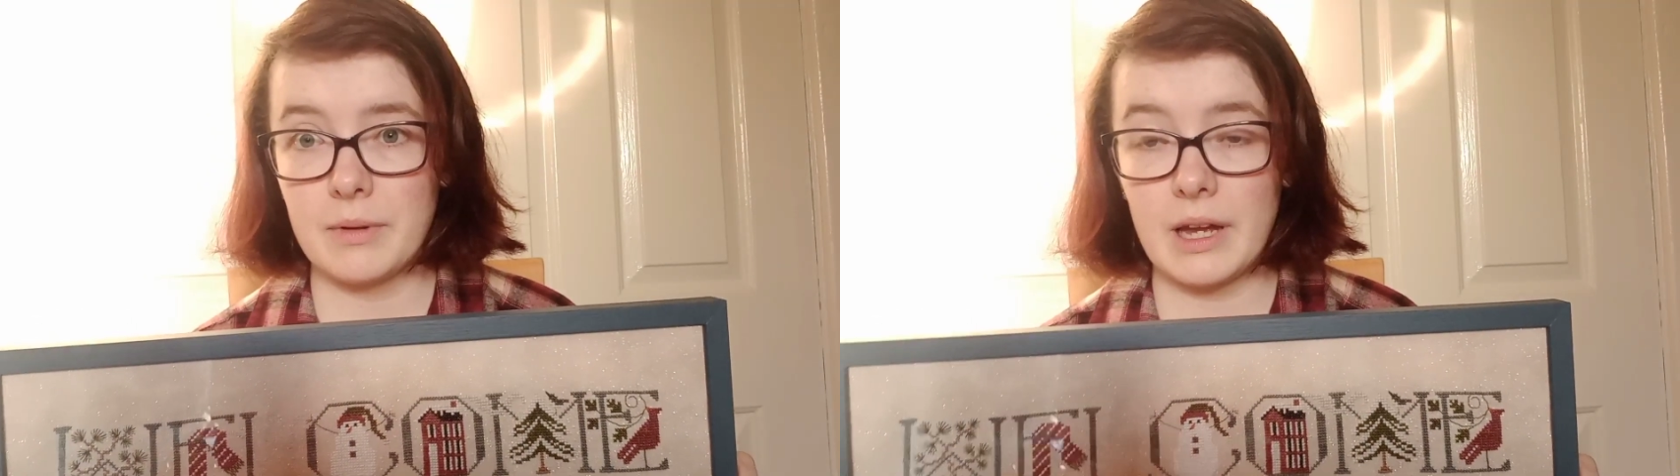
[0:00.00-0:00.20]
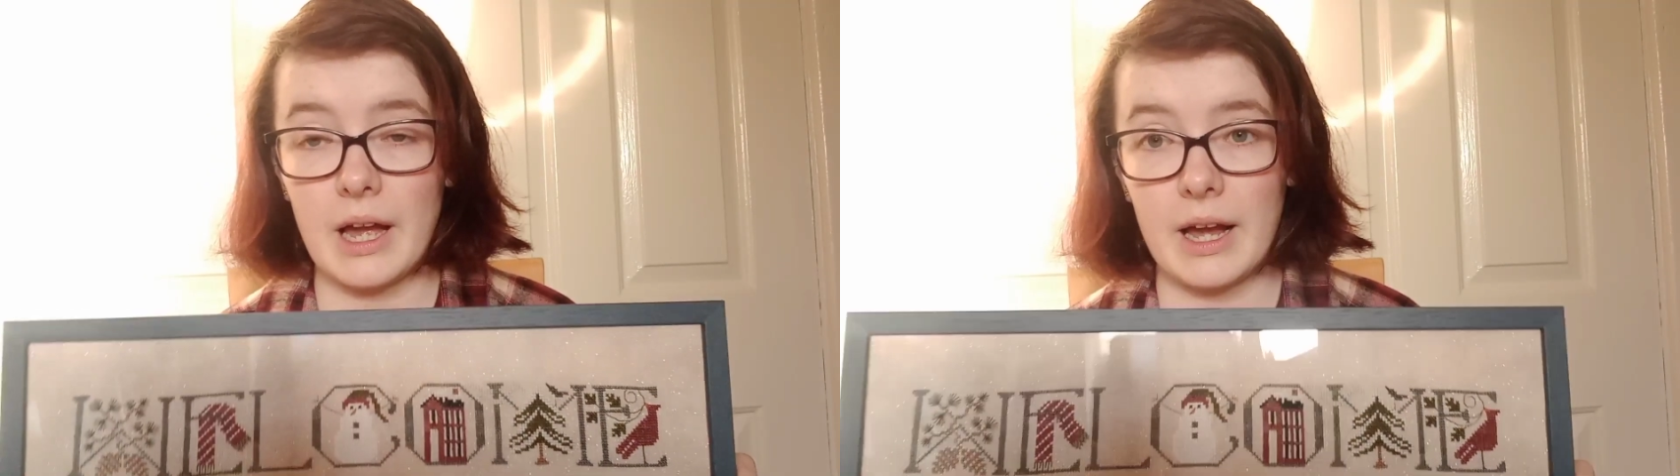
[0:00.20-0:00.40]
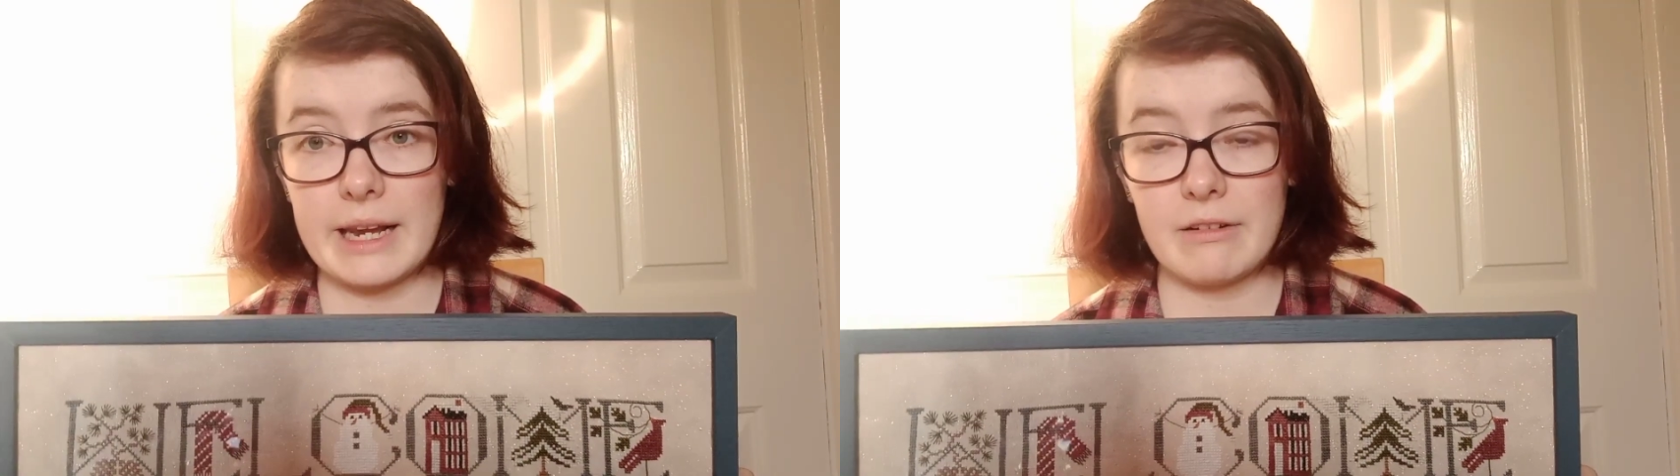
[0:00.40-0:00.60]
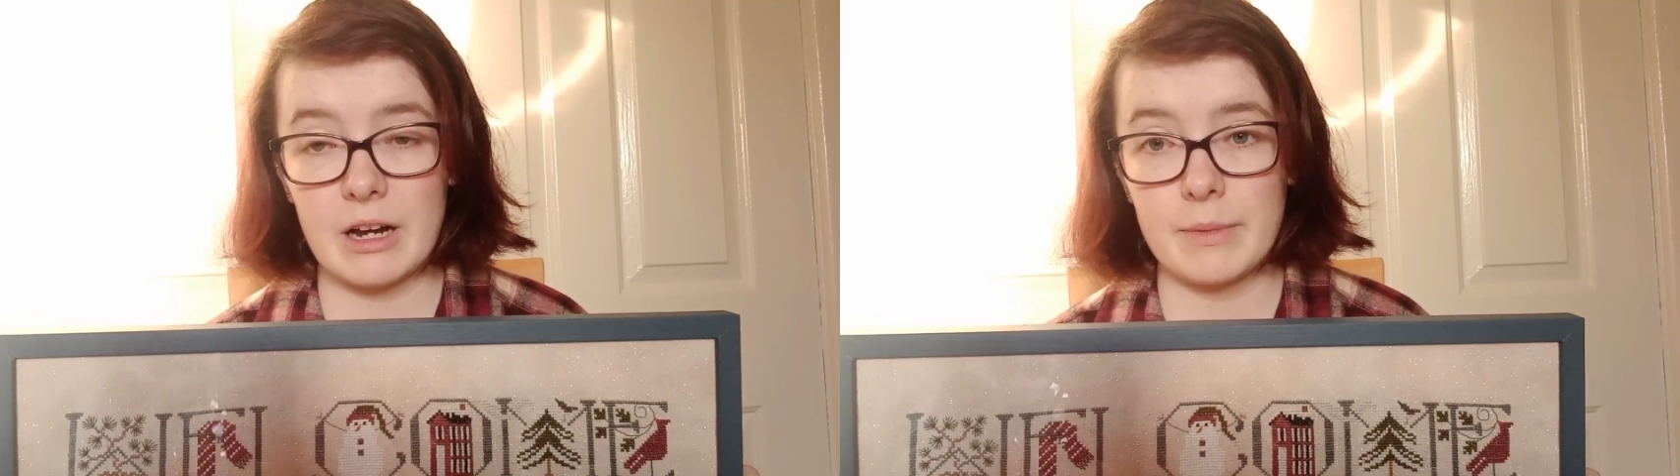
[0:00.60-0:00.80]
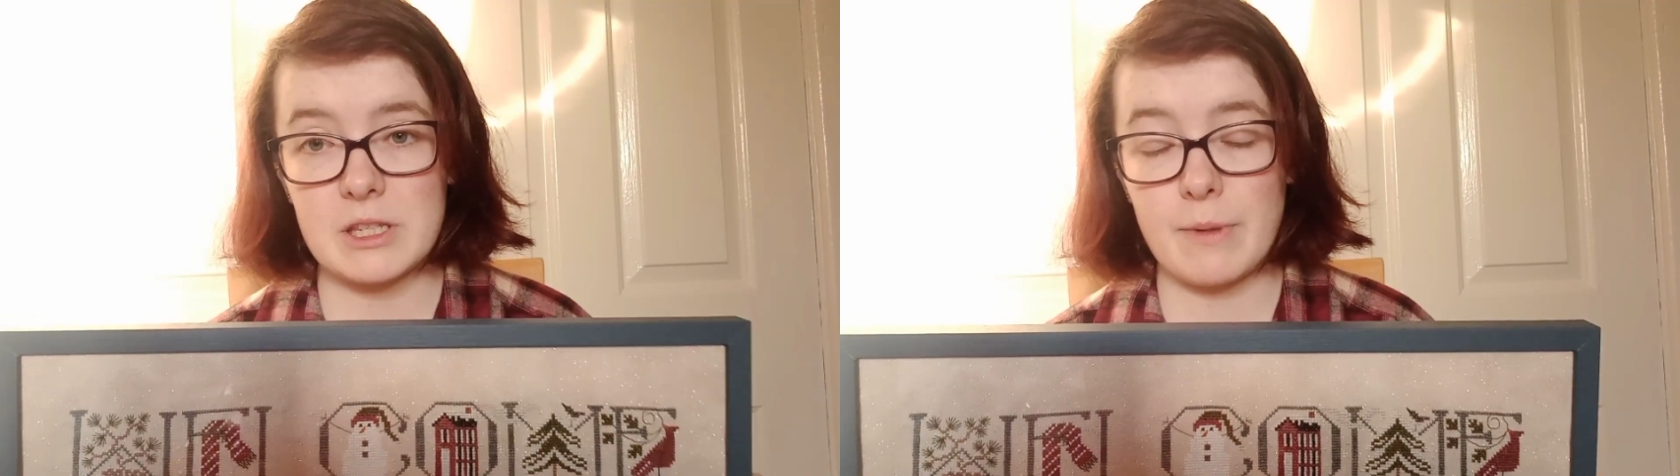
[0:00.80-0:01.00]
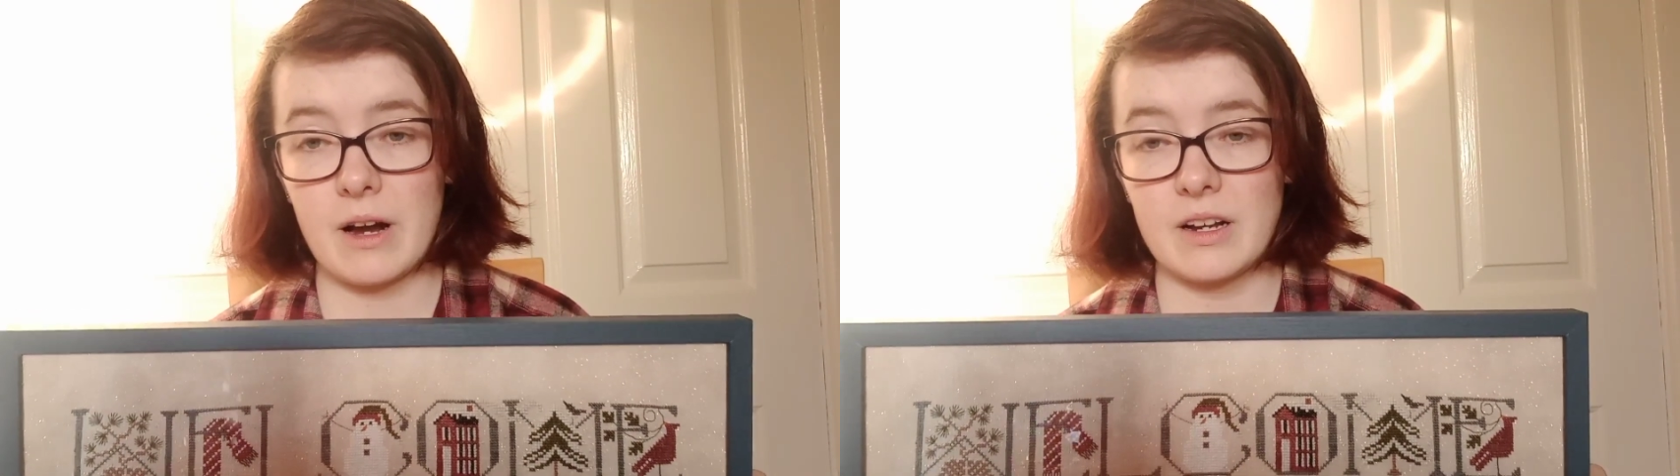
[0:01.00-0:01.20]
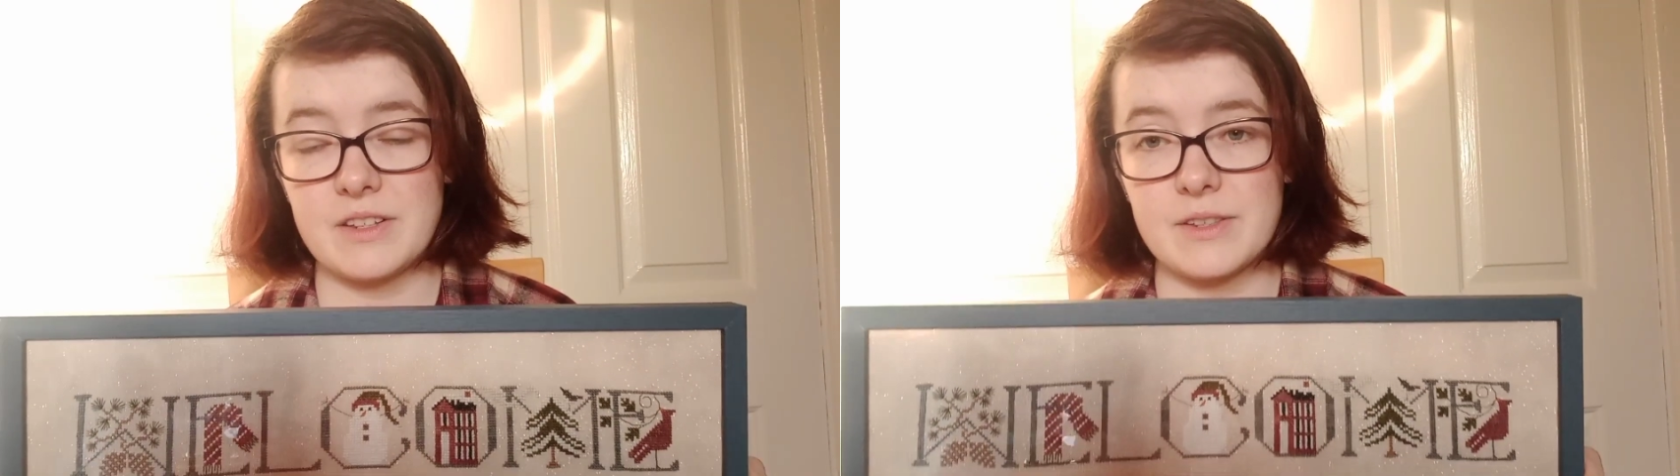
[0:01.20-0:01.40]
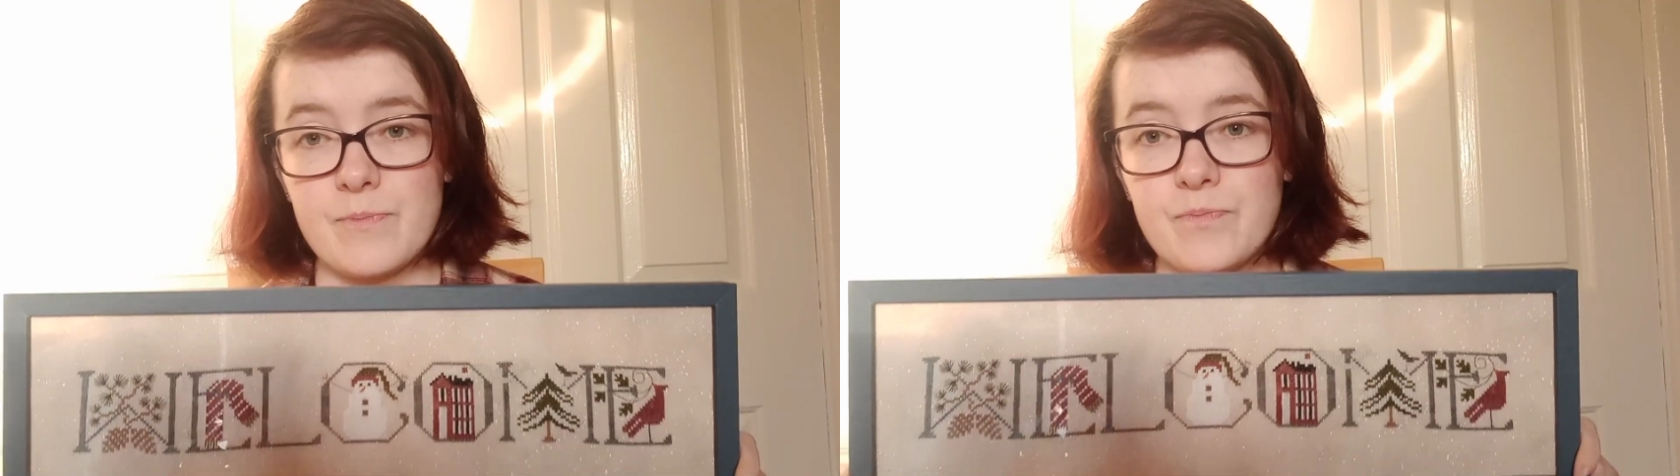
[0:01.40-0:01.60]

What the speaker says: I highly recommend Sparkly's.